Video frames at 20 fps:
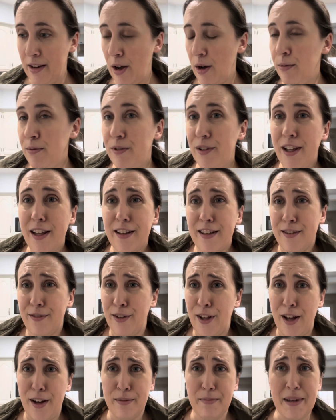Hopefully this
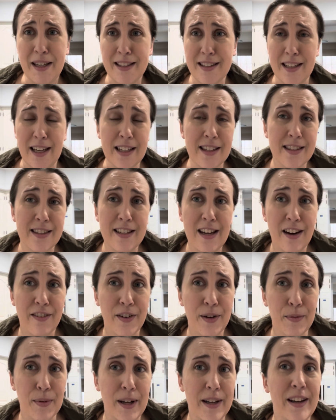vlog makes sense to
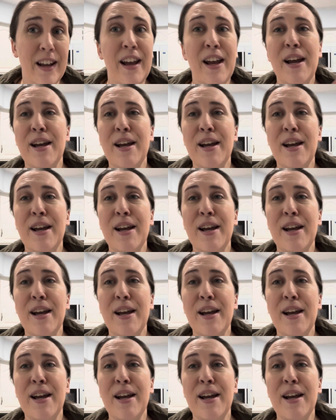everyone.